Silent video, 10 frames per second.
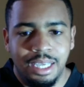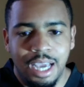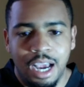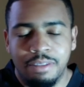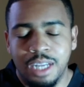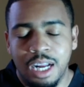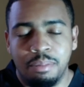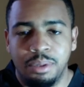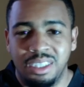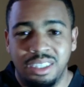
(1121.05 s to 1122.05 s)
After that
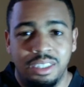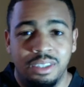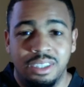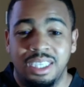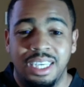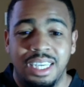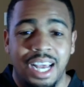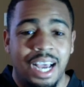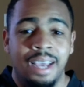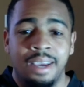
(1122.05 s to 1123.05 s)
point, the Steelers
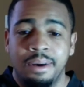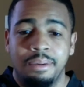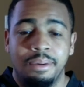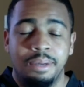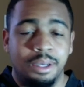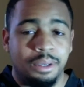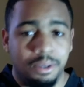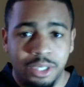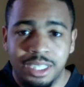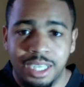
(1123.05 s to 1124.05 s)
cannot
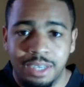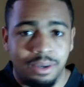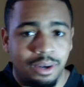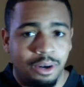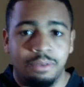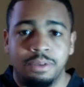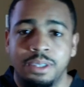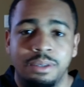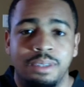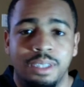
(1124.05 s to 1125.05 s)
negotiate or offer a
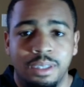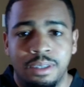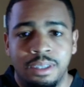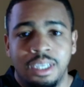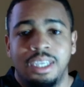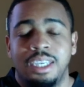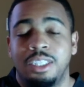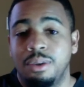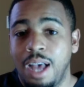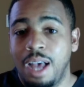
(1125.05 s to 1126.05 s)
new deal
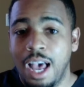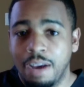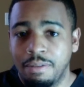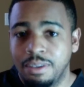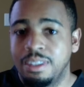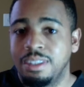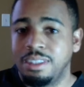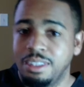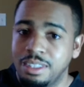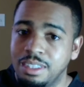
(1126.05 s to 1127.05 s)
until after the
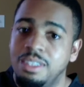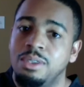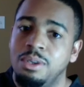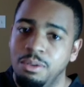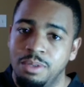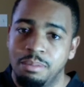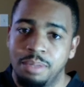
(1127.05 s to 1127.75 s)
season is over.